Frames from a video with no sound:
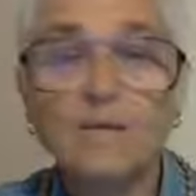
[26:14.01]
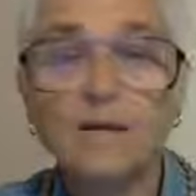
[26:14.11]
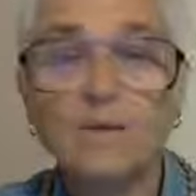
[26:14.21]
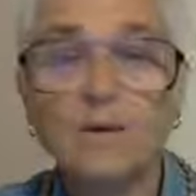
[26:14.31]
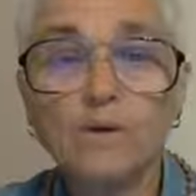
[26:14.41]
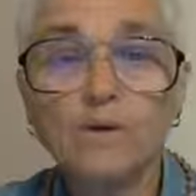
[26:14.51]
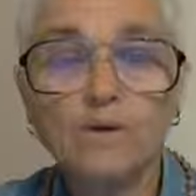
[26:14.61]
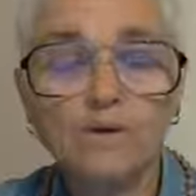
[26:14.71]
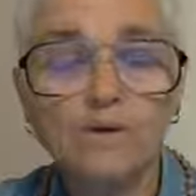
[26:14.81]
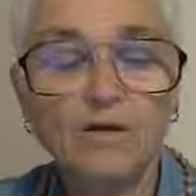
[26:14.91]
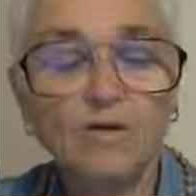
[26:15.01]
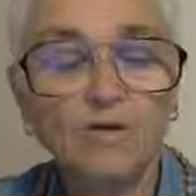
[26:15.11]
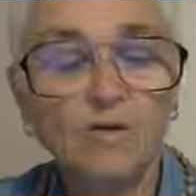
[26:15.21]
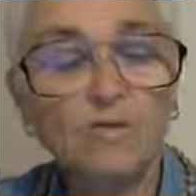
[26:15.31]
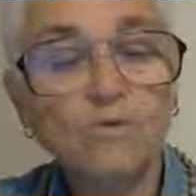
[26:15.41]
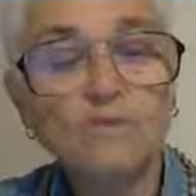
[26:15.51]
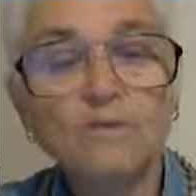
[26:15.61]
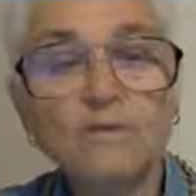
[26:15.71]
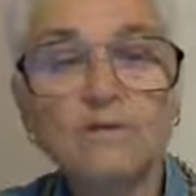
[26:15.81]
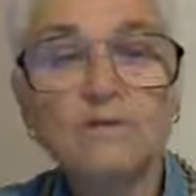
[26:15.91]
They went,
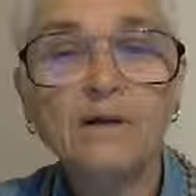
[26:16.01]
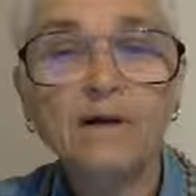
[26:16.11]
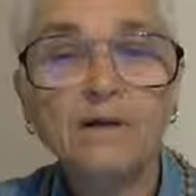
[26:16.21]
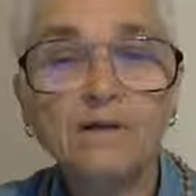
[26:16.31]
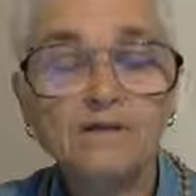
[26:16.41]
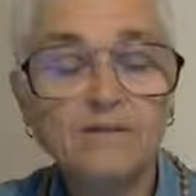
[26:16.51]
Govinda